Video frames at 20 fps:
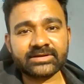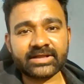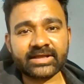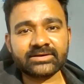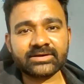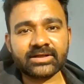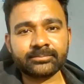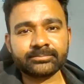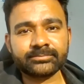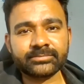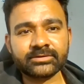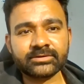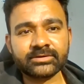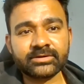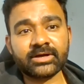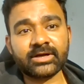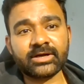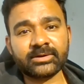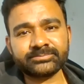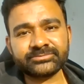then a
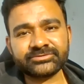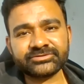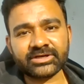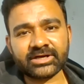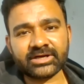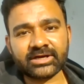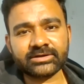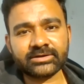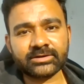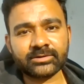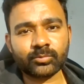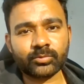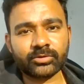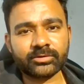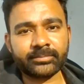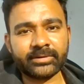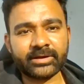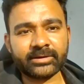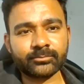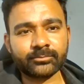burn up chart
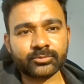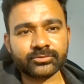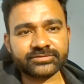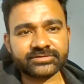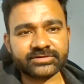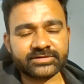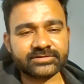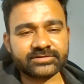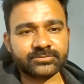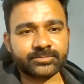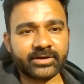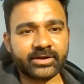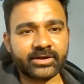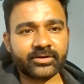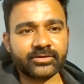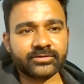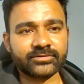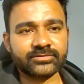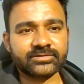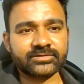would make more sense
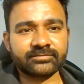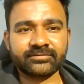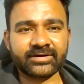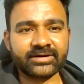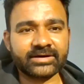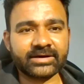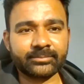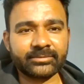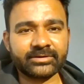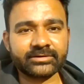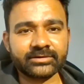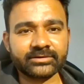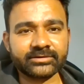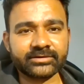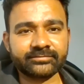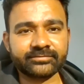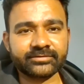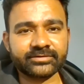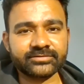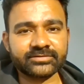because the fundamental
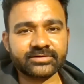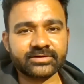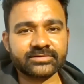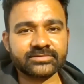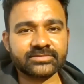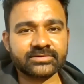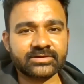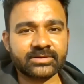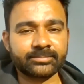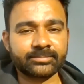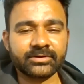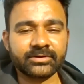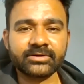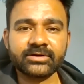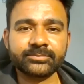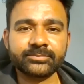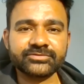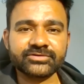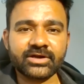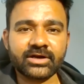difference is the
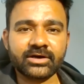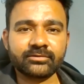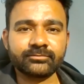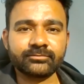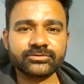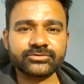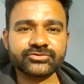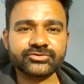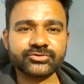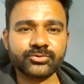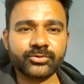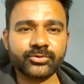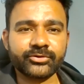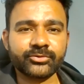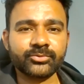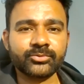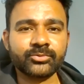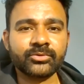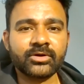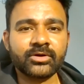burn up chart will show
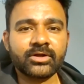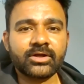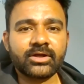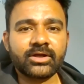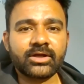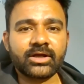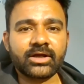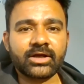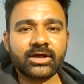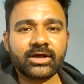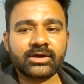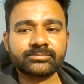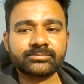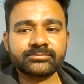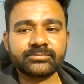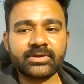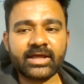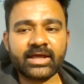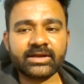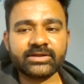you
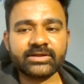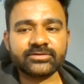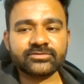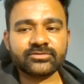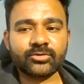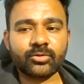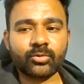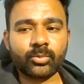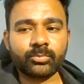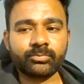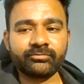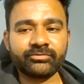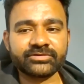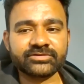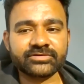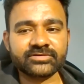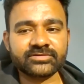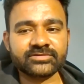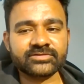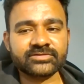any scope
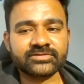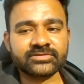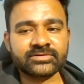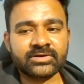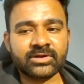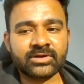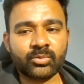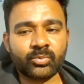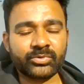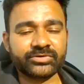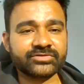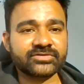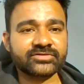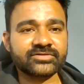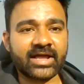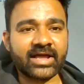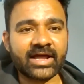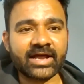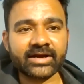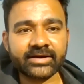which
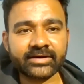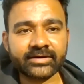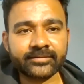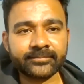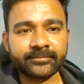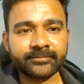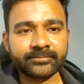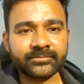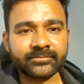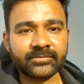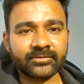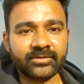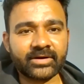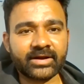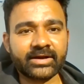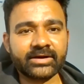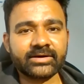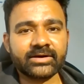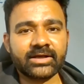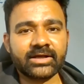is added,
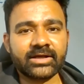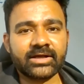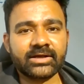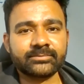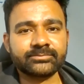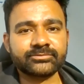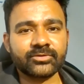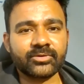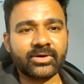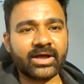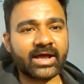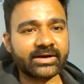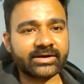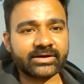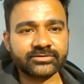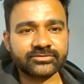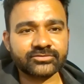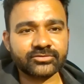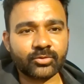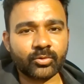right? So
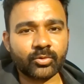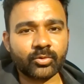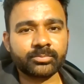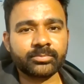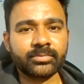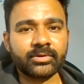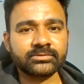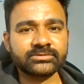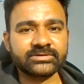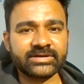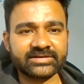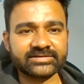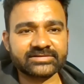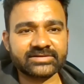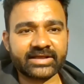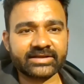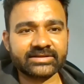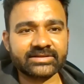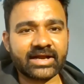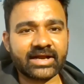added scope,
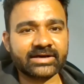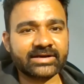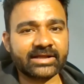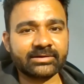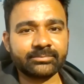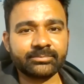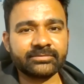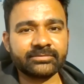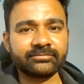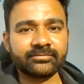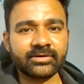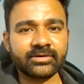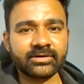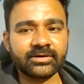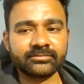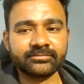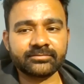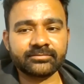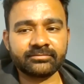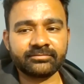things like that can be
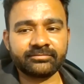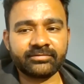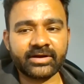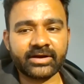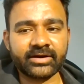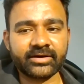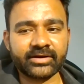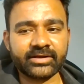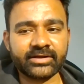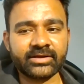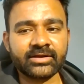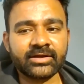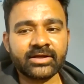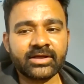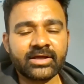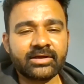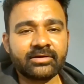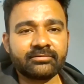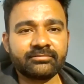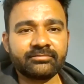very
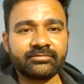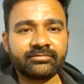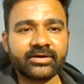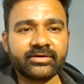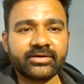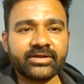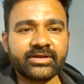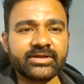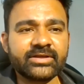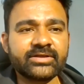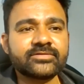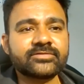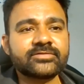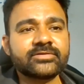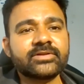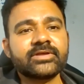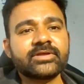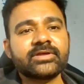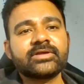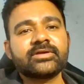very
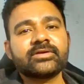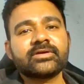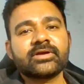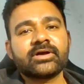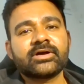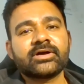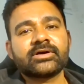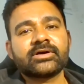easily